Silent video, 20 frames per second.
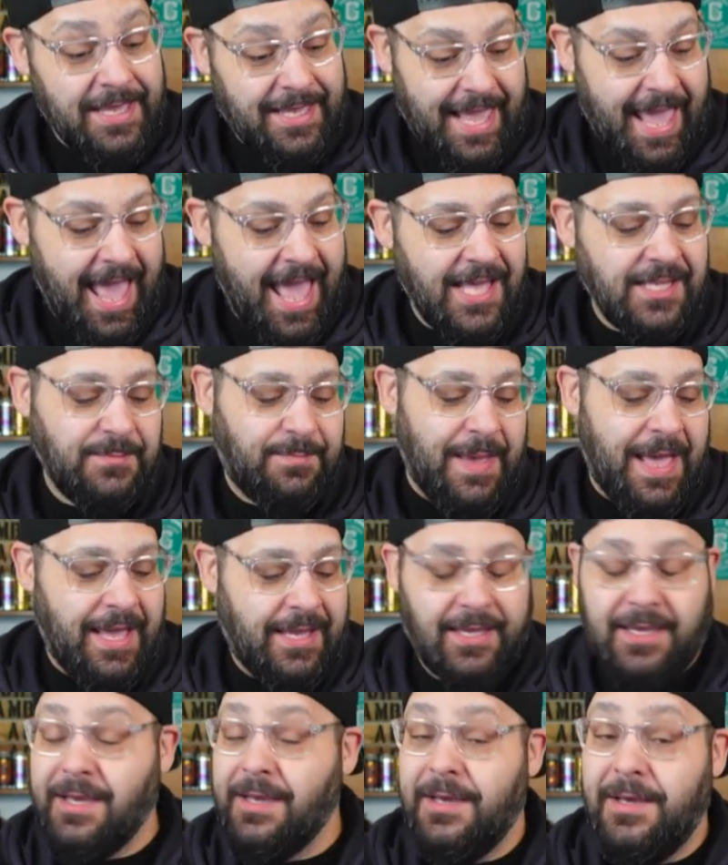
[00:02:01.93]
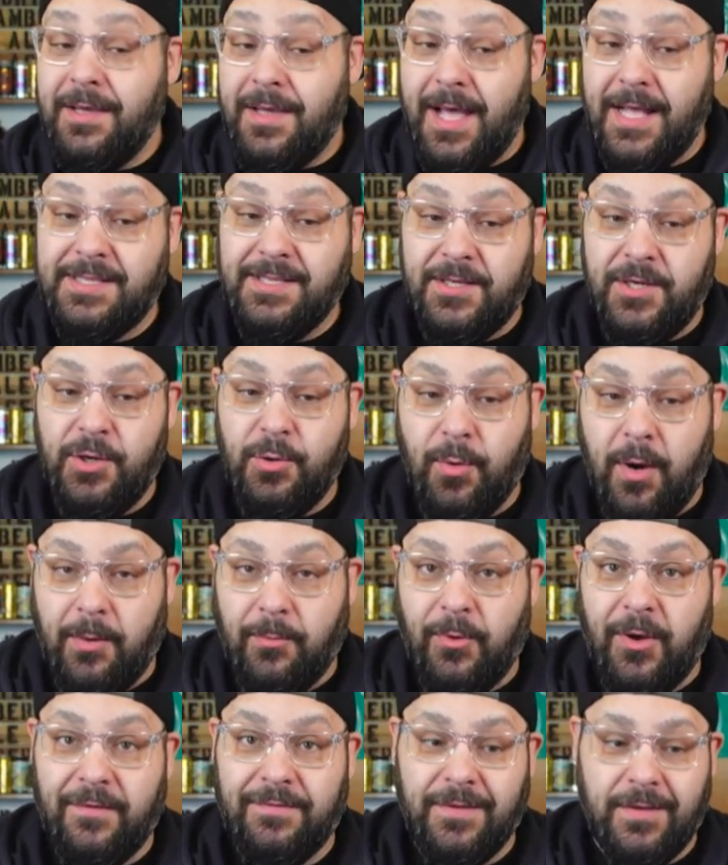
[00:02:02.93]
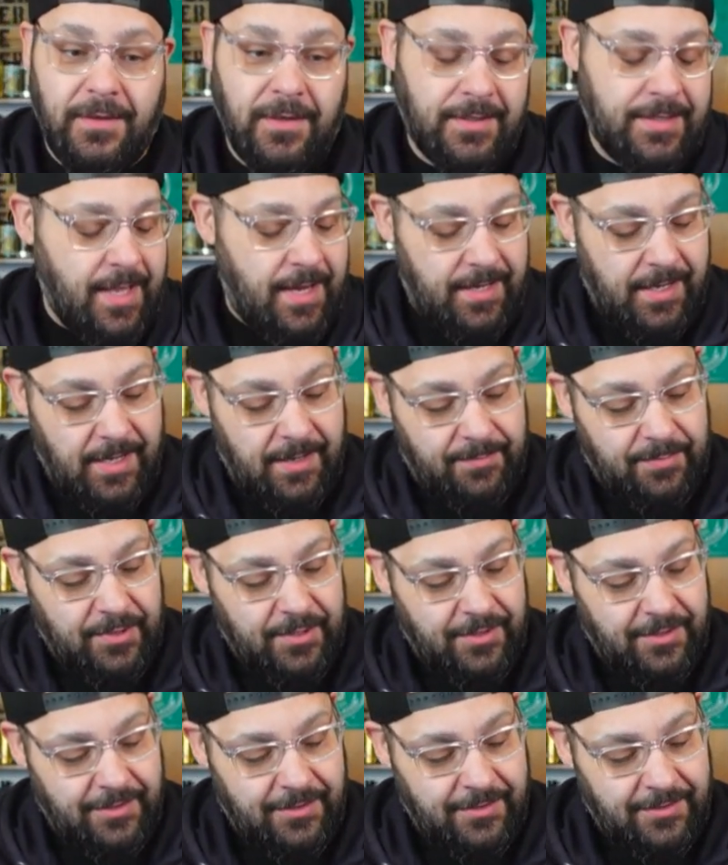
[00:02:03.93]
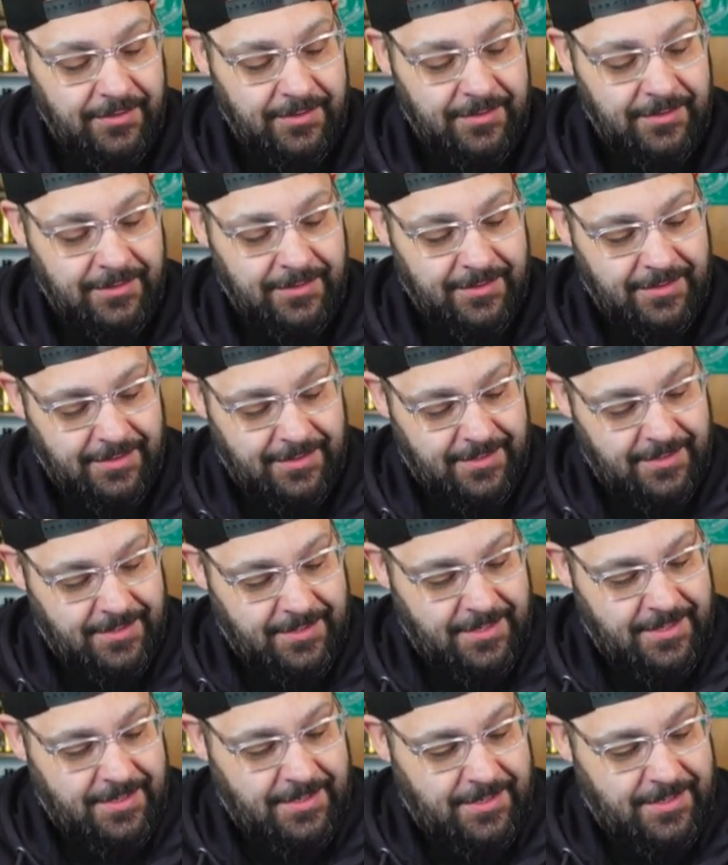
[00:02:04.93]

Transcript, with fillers: Kazbek. That's a new one. We'll have to look. I don't up. know Kazbek. All right. Yeah.